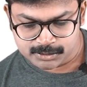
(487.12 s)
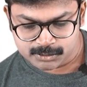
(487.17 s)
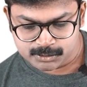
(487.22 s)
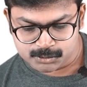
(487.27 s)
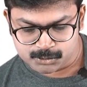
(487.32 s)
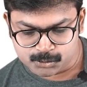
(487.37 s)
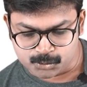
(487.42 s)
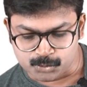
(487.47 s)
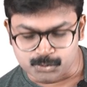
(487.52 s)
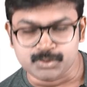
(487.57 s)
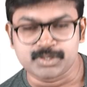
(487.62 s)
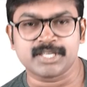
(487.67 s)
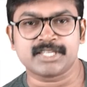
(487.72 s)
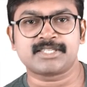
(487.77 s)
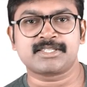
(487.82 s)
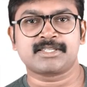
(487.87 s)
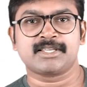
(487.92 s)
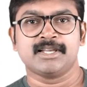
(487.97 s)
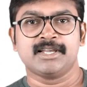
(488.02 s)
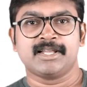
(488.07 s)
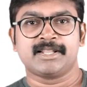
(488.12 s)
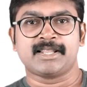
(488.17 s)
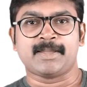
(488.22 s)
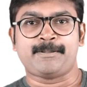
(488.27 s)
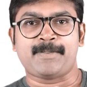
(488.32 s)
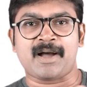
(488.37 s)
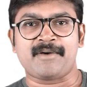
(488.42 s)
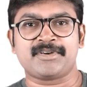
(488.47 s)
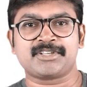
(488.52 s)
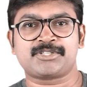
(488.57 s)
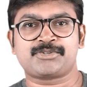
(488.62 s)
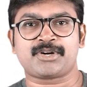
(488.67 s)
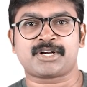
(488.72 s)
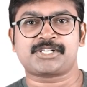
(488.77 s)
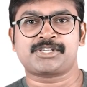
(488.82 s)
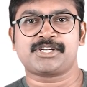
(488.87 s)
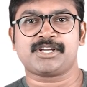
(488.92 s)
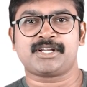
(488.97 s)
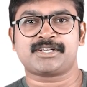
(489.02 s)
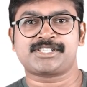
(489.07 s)
So the power
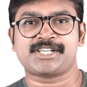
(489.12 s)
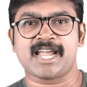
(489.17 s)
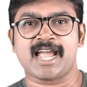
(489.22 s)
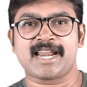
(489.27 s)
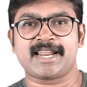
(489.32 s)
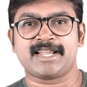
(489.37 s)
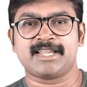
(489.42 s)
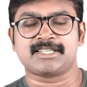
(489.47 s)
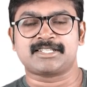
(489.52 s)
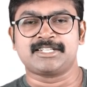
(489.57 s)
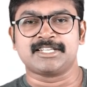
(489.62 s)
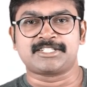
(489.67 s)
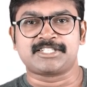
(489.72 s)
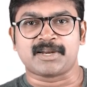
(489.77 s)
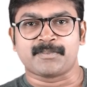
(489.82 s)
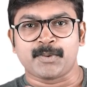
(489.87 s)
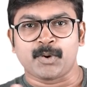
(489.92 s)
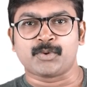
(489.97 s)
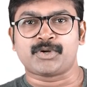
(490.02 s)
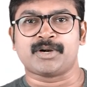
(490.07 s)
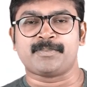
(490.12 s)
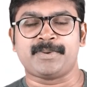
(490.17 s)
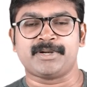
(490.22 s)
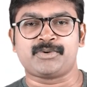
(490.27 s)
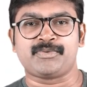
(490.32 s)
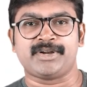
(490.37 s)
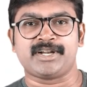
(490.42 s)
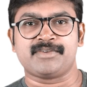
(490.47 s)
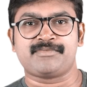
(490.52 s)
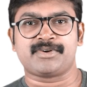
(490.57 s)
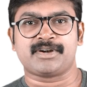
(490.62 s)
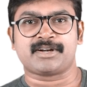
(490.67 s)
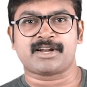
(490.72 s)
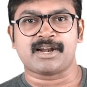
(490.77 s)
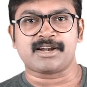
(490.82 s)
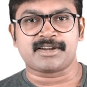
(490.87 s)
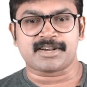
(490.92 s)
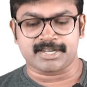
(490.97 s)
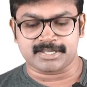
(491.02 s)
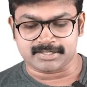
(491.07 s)
structure sharing is distributed between different
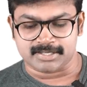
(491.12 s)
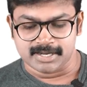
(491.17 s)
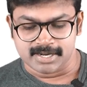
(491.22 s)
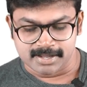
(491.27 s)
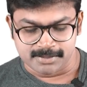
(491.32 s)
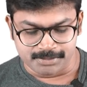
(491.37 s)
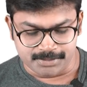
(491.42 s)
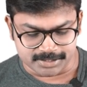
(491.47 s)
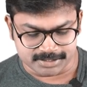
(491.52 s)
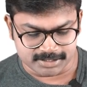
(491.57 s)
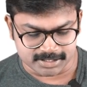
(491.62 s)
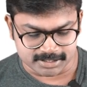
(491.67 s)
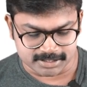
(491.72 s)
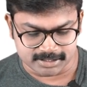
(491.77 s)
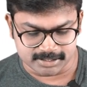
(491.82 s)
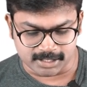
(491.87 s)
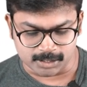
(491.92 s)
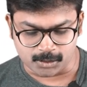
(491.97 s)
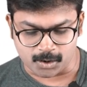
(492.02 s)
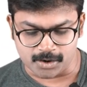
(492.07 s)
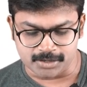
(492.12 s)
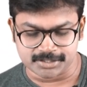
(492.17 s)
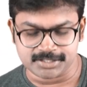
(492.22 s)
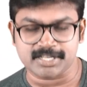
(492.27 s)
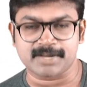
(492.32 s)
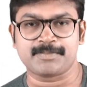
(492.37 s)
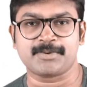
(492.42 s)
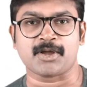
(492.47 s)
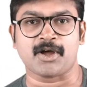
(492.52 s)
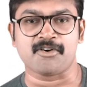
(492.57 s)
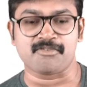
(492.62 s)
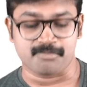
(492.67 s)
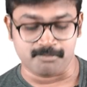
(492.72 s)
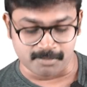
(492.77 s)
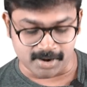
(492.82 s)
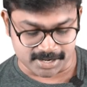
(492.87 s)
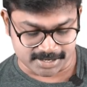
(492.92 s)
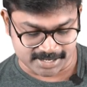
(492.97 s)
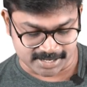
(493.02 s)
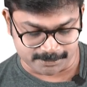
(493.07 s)
countries. This is the concept of
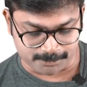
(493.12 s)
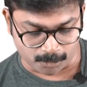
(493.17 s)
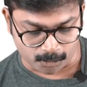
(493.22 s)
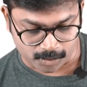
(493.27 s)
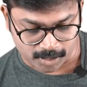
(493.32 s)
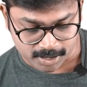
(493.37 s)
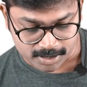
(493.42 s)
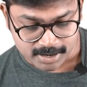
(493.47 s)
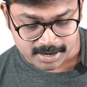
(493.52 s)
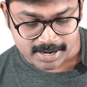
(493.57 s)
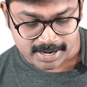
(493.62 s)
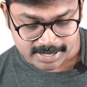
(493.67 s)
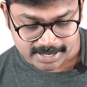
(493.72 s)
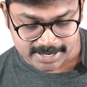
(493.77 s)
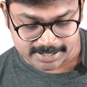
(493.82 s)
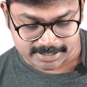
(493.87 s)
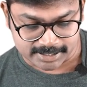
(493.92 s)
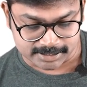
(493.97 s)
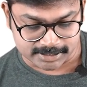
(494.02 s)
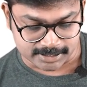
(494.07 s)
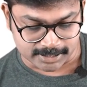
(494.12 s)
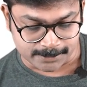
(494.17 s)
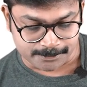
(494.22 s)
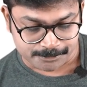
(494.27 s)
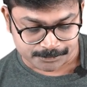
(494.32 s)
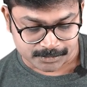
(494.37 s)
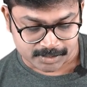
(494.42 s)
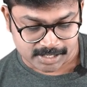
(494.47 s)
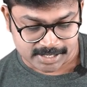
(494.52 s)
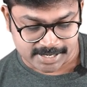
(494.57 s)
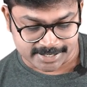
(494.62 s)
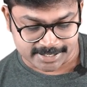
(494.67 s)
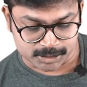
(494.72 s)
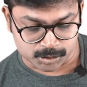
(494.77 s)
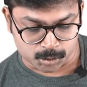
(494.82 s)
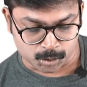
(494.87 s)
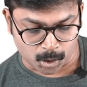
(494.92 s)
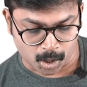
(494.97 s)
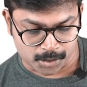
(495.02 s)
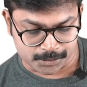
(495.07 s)
multipolar. Let us
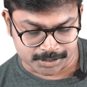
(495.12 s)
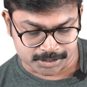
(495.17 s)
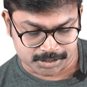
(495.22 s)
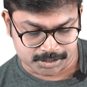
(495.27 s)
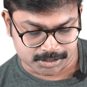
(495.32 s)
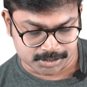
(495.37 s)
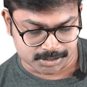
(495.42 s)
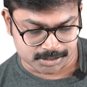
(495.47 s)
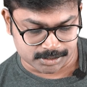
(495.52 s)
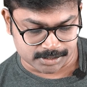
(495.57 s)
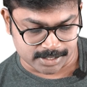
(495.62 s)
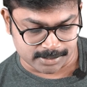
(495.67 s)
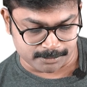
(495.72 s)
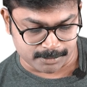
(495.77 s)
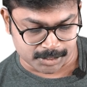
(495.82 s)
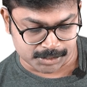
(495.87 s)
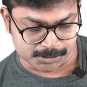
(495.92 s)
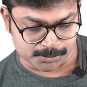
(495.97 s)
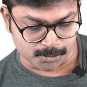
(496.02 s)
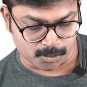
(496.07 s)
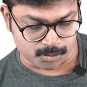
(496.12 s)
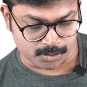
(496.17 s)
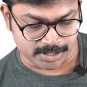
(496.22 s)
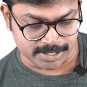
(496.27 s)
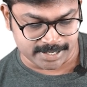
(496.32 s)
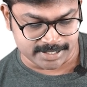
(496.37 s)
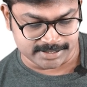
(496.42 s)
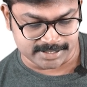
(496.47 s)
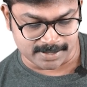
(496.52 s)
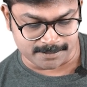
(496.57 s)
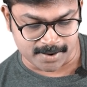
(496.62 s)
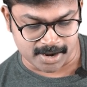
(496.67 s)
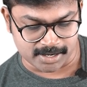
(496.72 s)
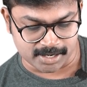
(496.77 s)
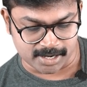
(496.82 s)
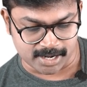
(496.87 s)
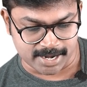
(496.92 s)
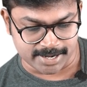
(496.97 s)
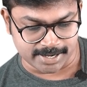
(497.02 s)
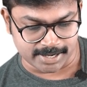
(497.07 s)
draw this in much more easier manner.